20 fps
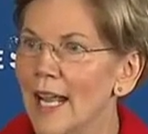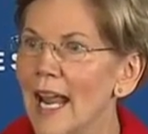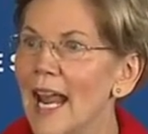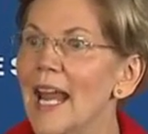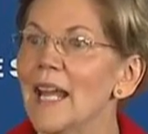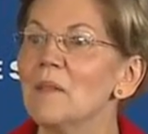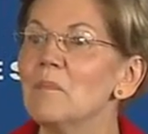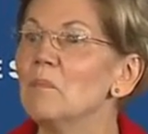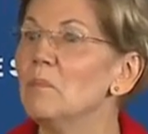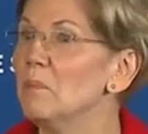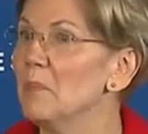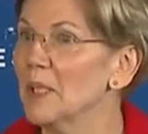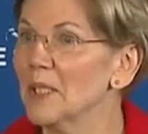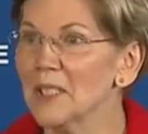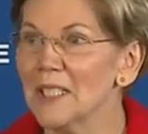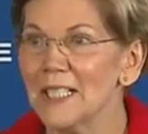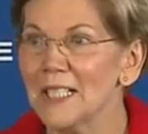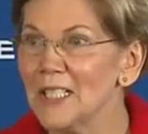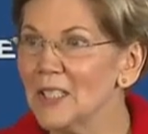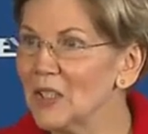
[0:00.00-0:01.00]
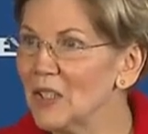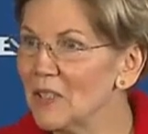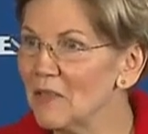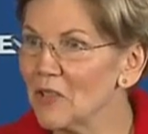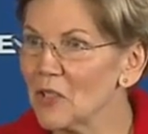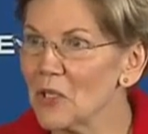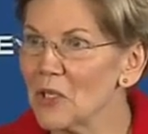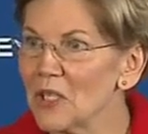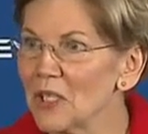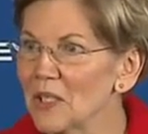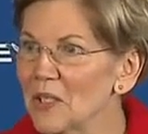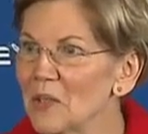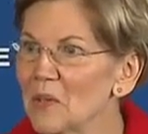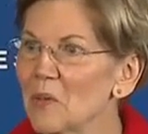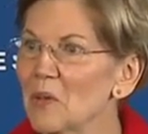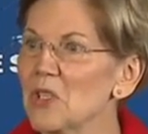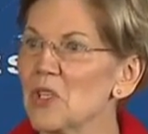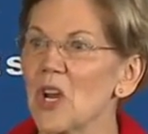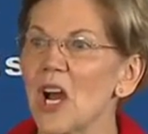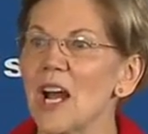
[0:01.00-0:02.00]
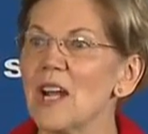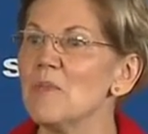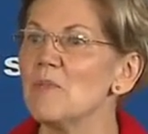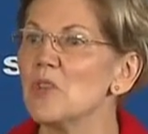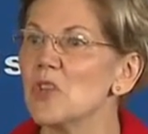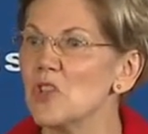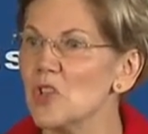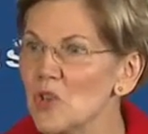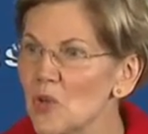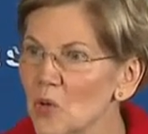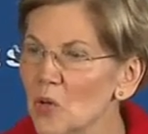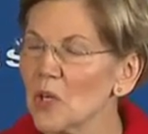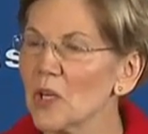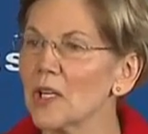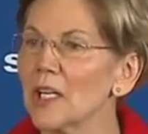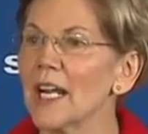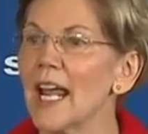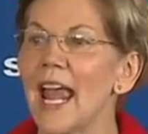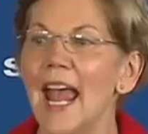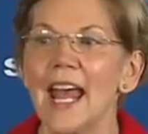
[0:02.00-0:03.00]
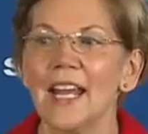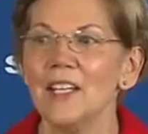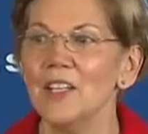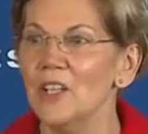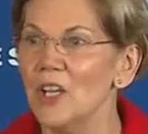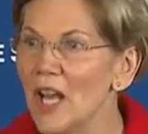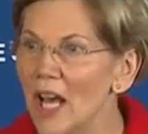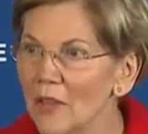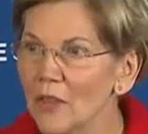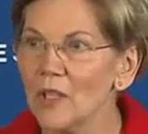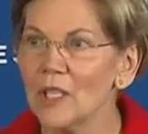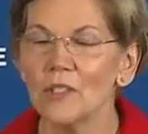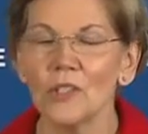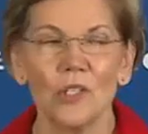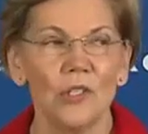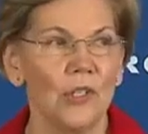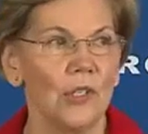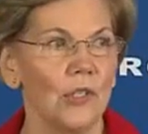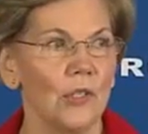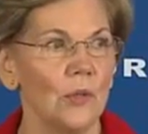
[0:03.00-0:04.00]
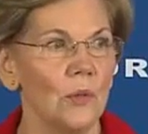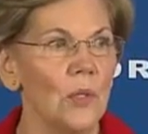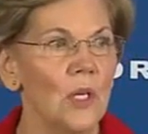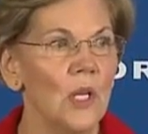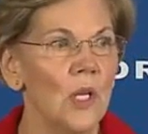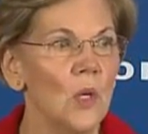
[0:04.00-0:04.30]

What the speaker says: And Billy delivered, which I'm sure had nothing to do